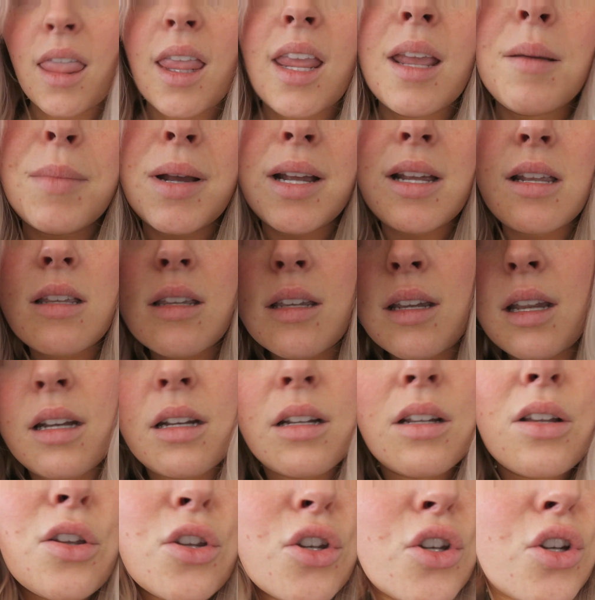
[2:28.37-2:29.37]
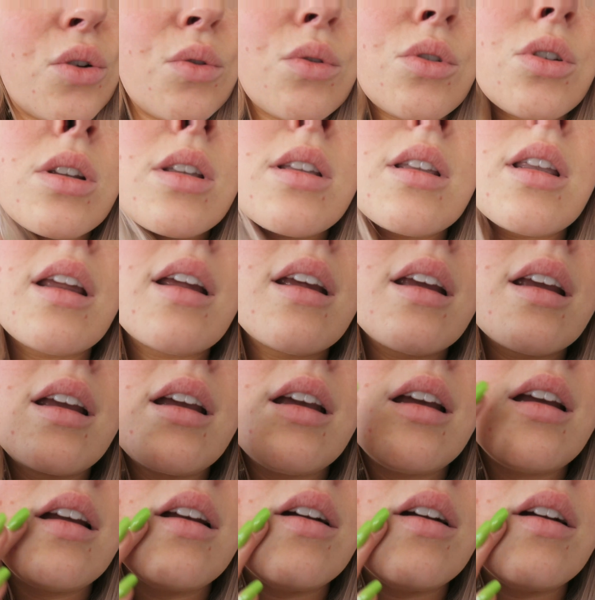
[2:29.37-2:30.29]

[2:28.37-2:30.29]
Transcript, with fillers: And my skin is still just like